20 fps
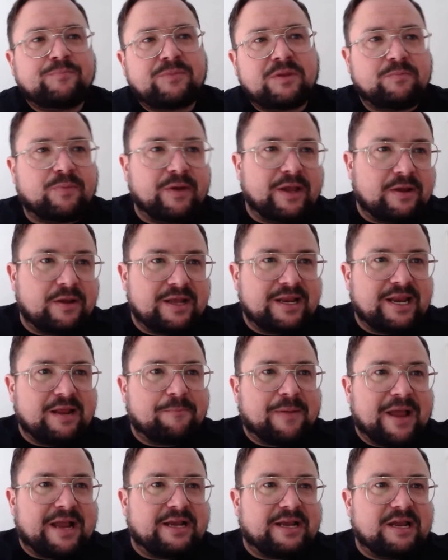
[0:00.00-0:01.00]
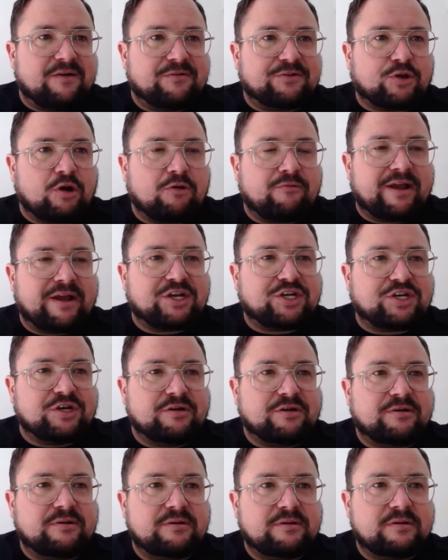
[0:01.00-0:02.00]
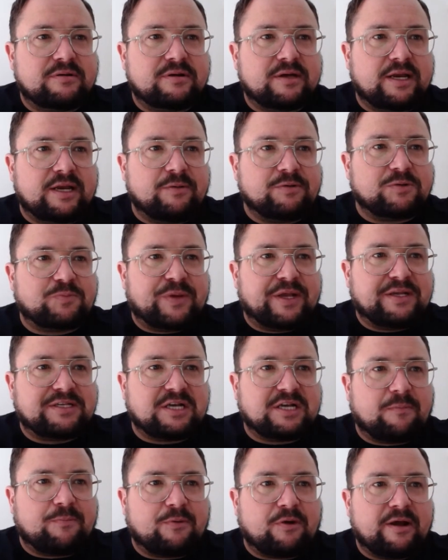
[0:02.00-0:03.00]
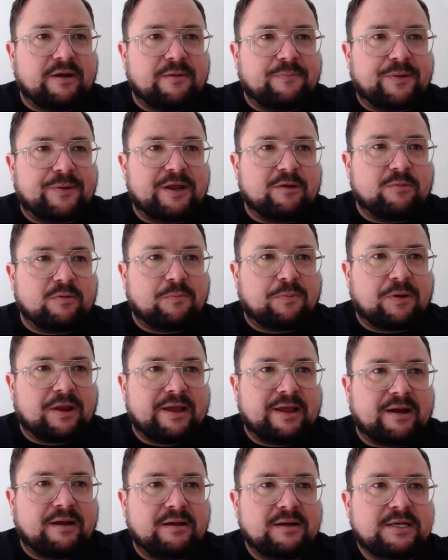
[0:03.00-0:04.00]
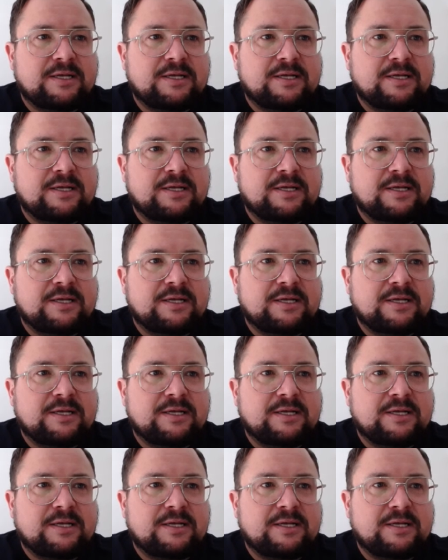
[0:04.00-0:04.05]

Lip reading: but he hit it back in the other direction and it was picked up by a Peterborough player.